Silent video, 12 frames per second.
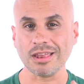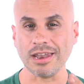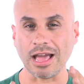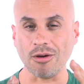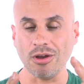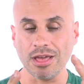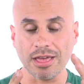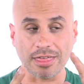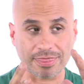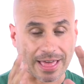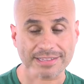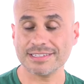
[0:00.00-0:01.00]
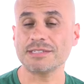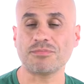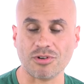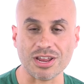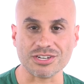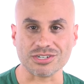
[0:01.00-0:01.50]
Now, that's
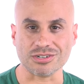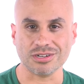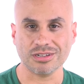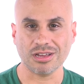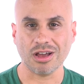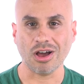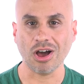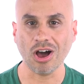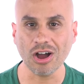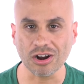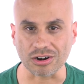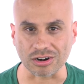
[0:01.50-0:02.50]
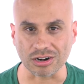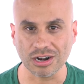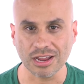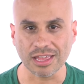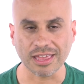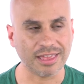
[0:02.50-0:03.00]
desperation.
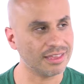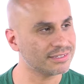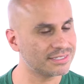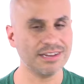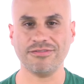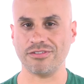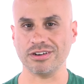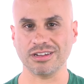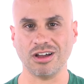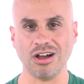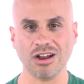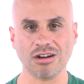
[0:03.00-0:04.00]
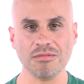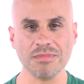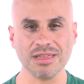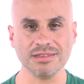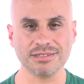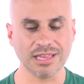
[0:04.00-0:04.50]
Hunger is different. Hunger
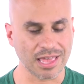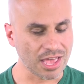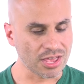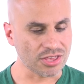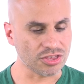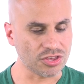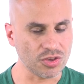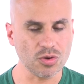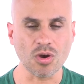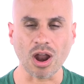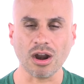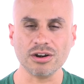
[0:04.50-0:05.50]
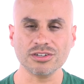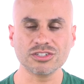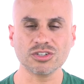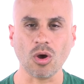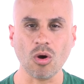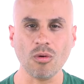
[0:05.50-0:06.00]
means you are
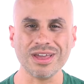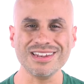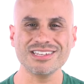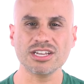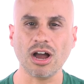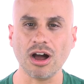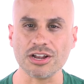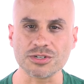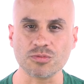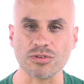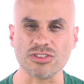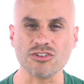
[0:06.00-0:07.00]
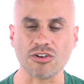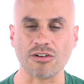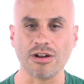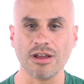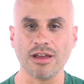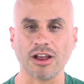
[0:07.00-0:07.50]
so in touch with
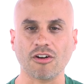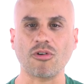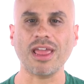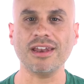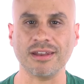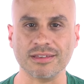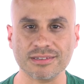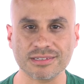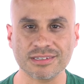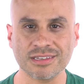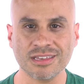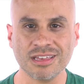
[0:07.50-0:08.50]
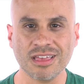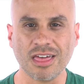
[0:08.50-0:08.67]
your greatness.